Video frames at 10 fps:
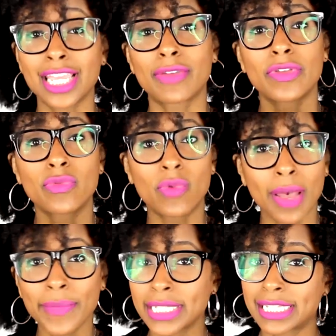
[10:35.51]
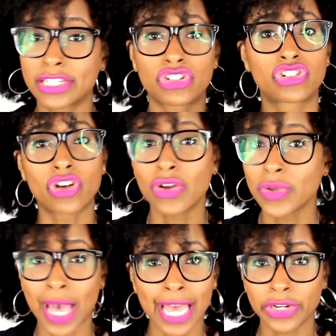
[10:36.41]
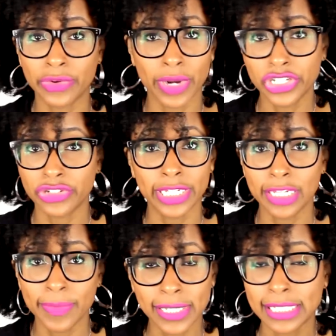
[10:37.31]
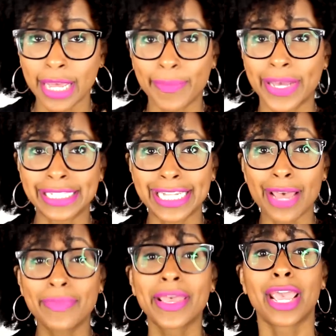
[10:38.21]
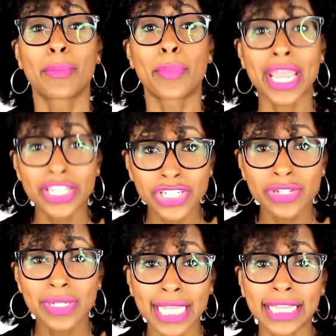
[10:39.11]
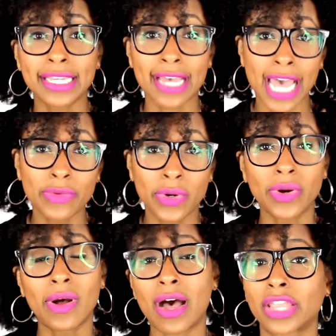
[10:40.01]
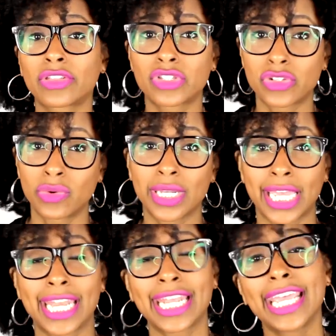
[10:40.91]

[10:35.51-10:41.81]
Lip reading: if you want me to just show you how to create your ebook step by step, make sure you get the Godlywood Girl Author Toolkit.